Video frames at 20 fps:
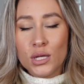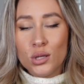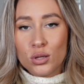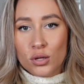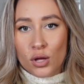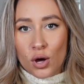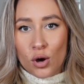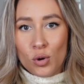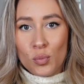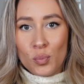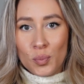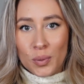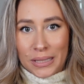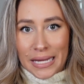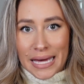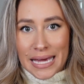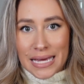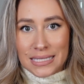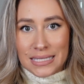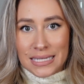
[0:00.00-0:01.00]
low
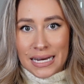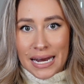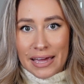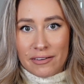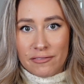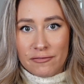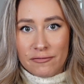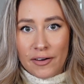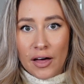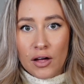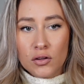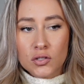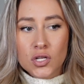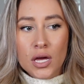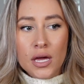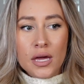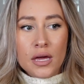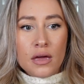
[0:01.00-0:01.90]
place and I felt